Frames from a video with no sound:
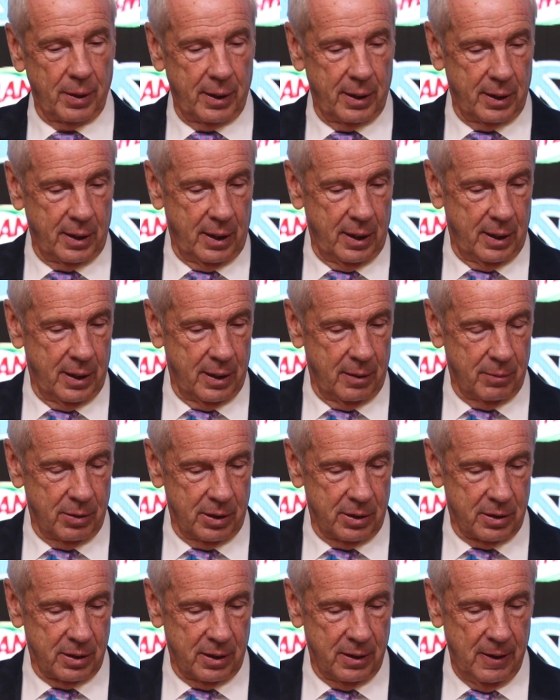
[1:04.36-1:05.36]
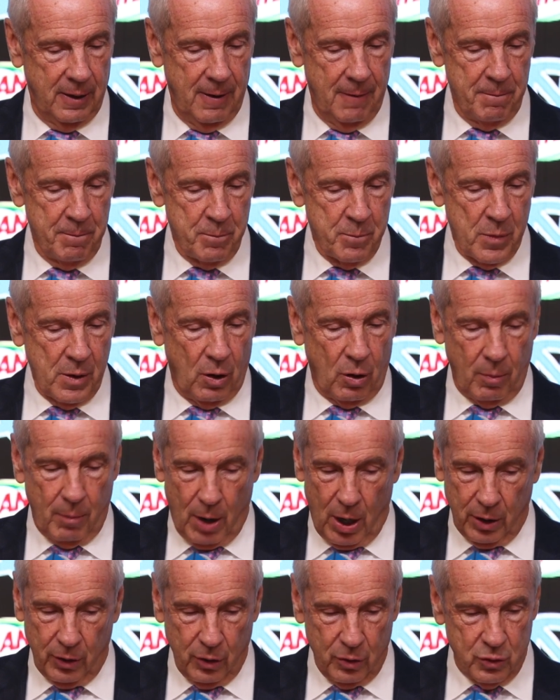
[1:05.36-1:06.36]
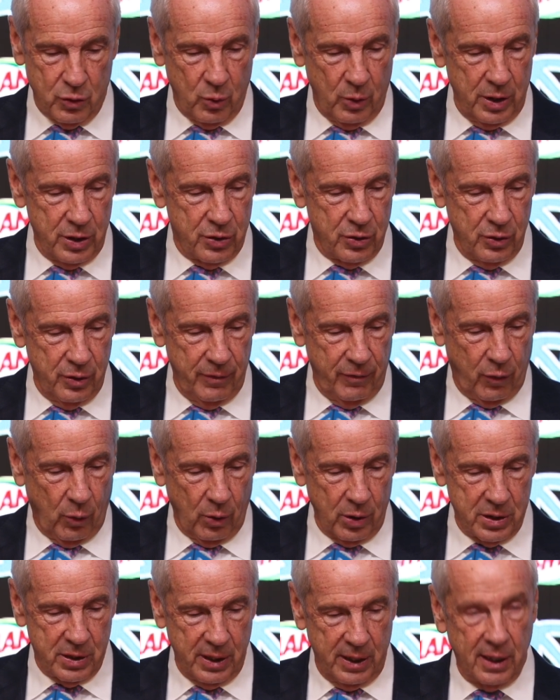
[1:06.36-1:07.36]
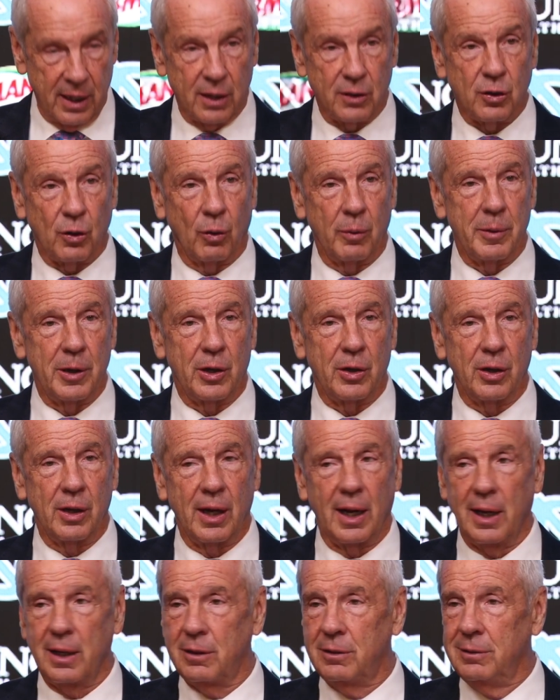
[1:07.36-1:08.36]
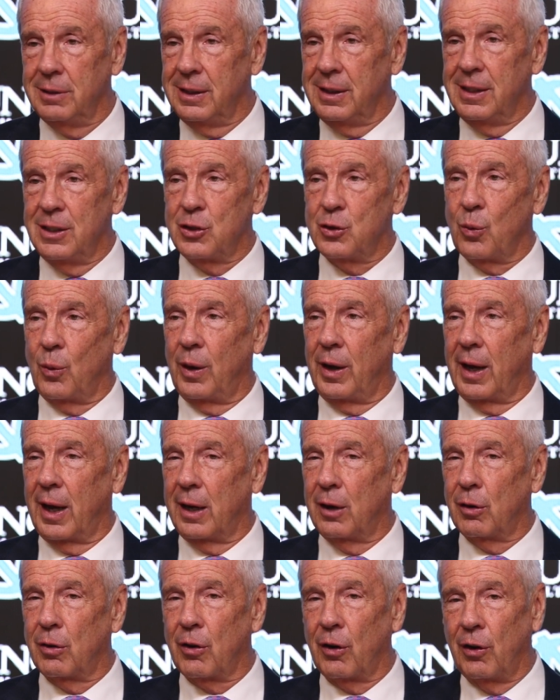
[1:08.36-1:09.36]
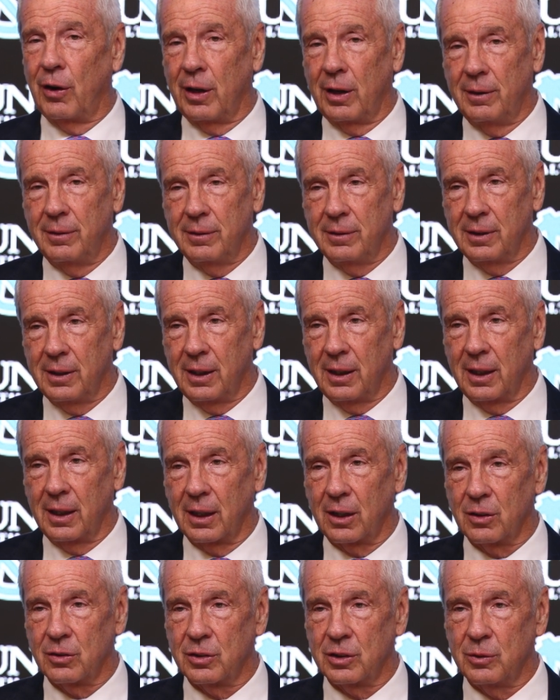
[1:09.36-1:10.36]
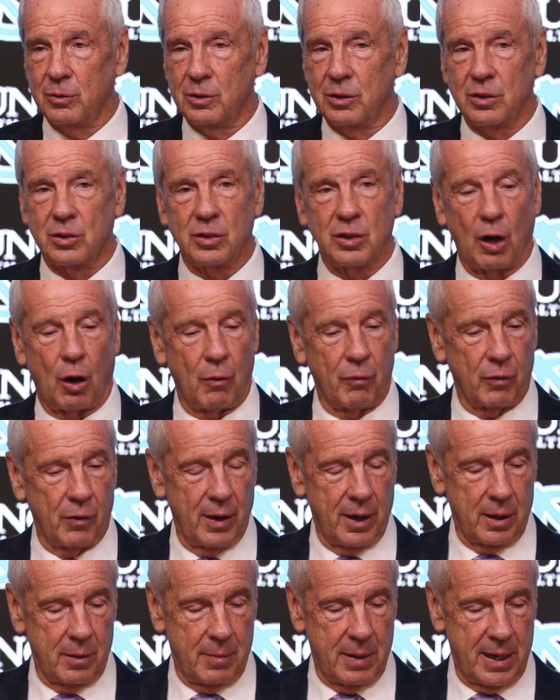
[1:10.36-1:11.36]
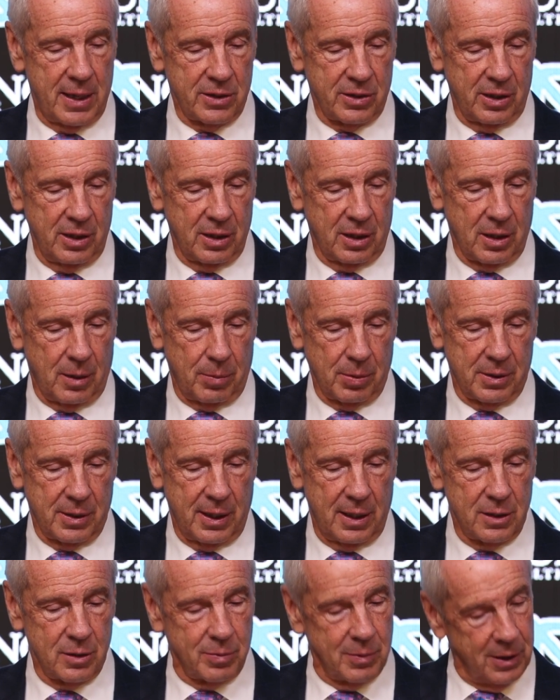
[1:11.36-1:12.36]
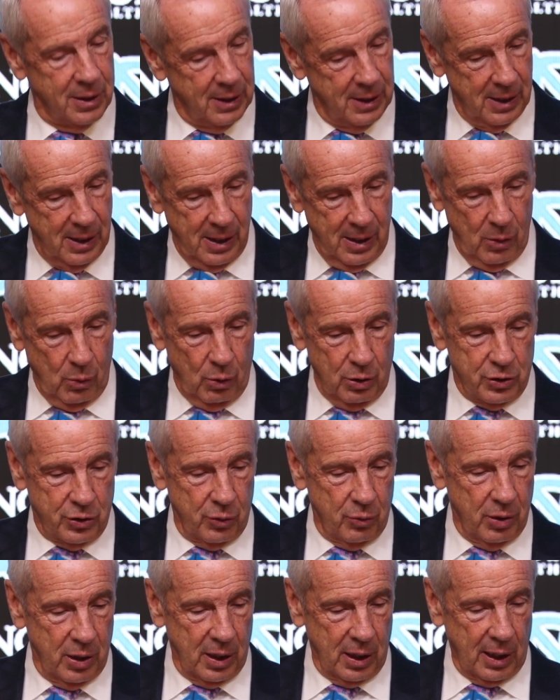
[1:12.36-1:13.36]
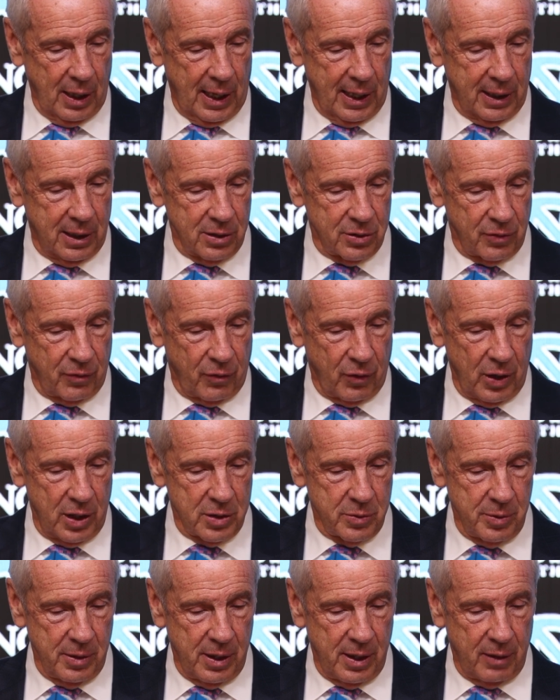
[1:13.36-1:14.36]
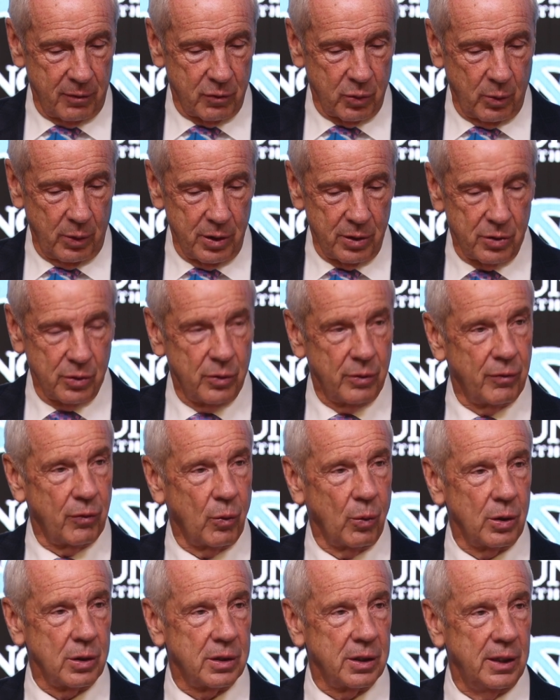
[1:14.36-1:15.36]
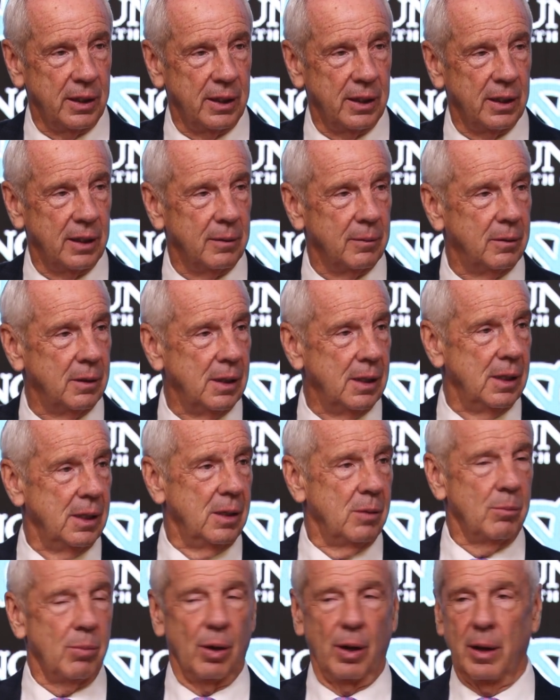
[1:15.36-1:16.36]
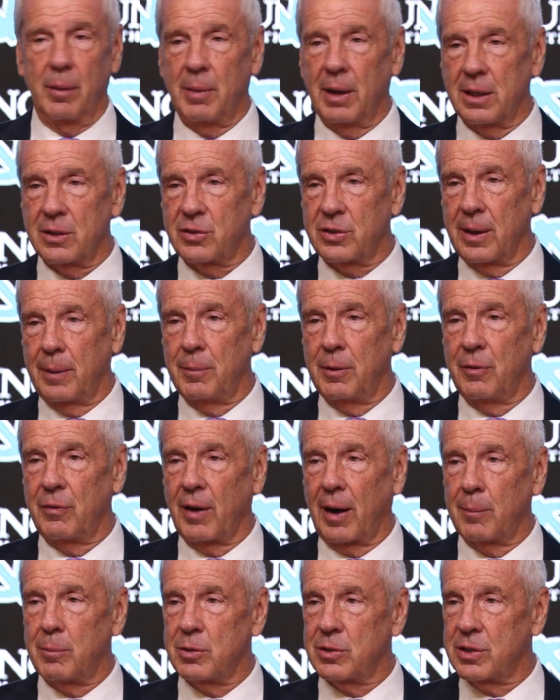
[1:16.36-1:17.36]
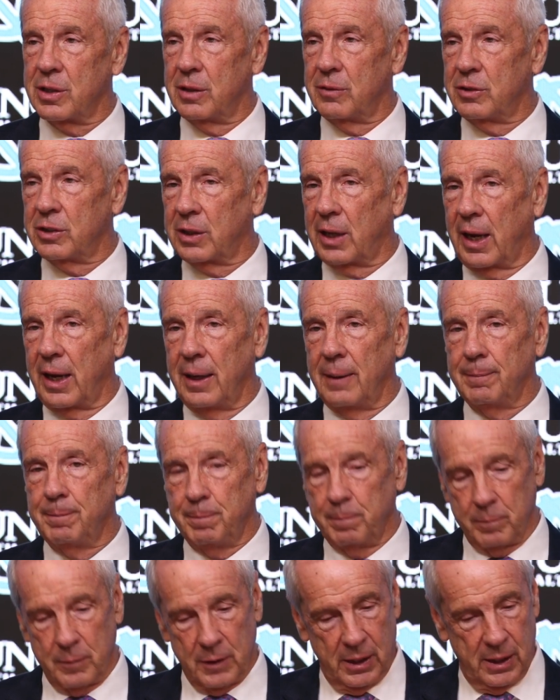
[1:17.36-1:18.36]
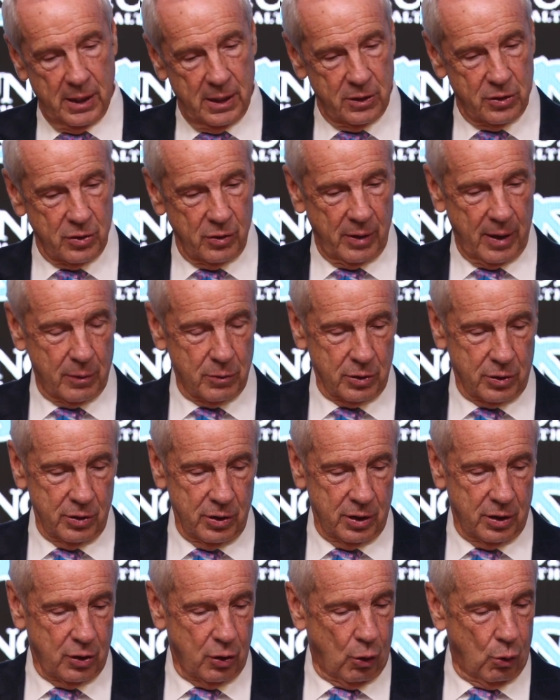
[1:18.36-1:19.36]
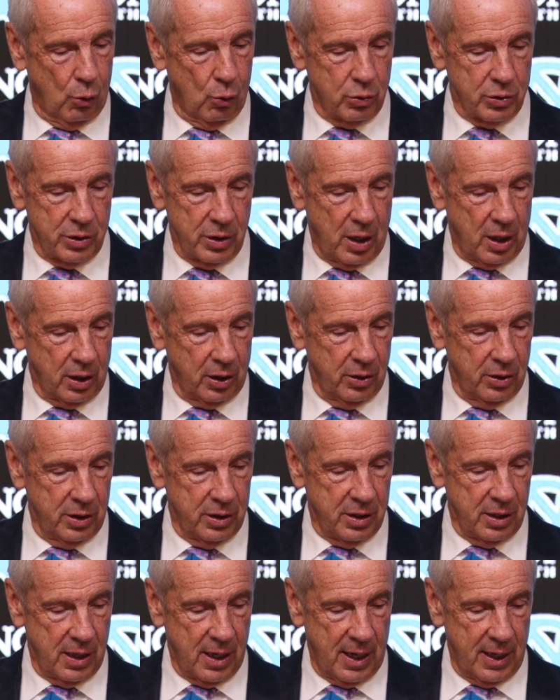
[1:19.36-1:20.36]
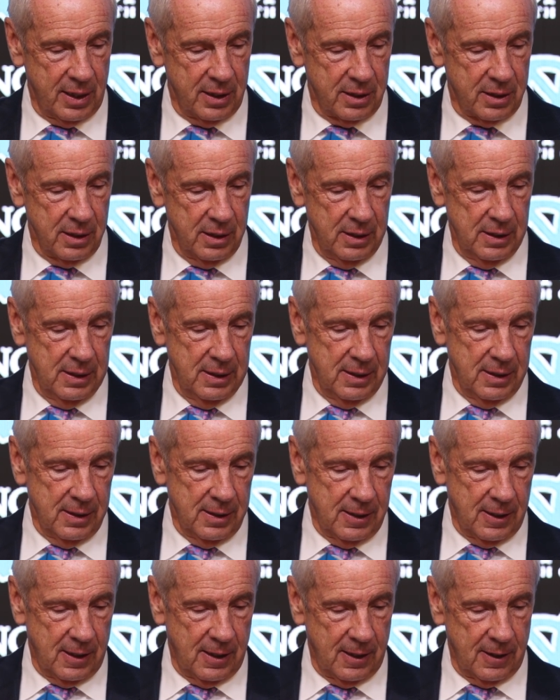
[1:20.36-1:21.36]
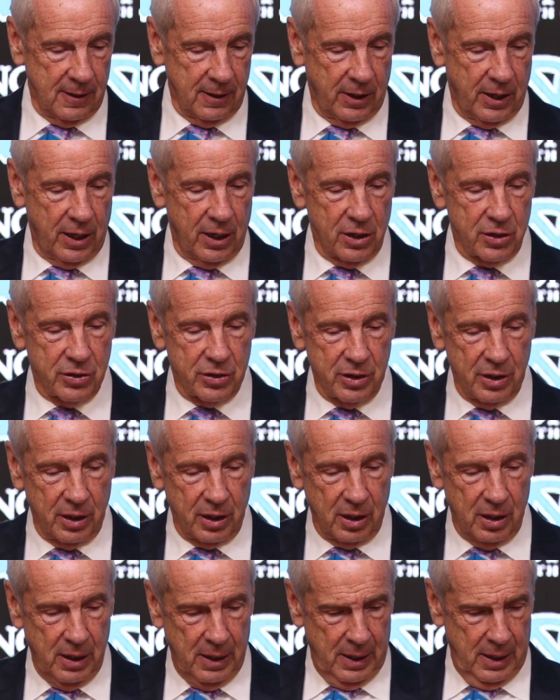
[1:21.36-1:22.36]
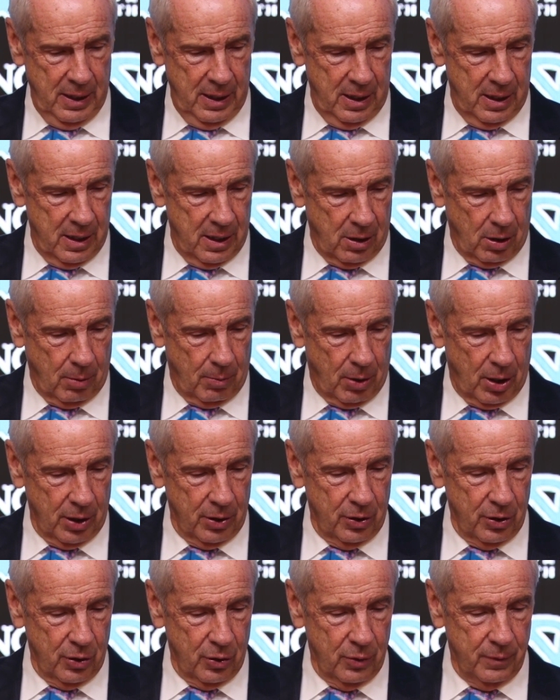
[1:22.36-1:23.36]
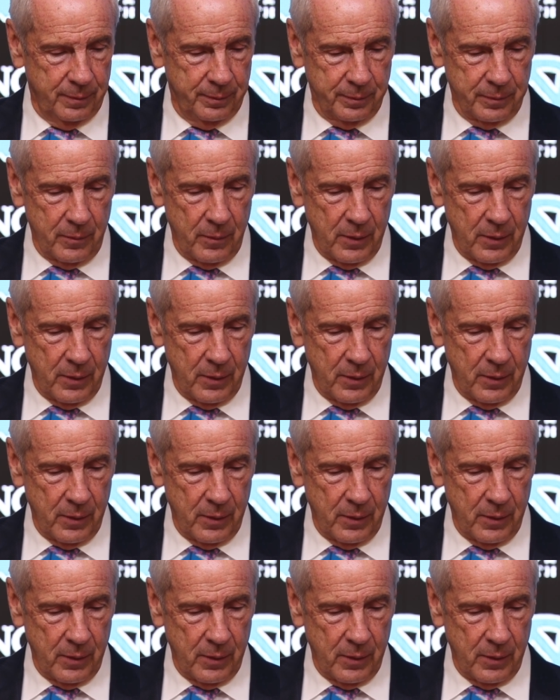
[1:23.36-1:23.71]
playing again. But Armando, 22-14, I told him he could have had 28 or 30. Because he was just soft around the basket a couple of times. But what you really like as a freshman to have 22-14 and play about 75% of the game. And so that was good. Cole was not good tonight. Garrison and Armando,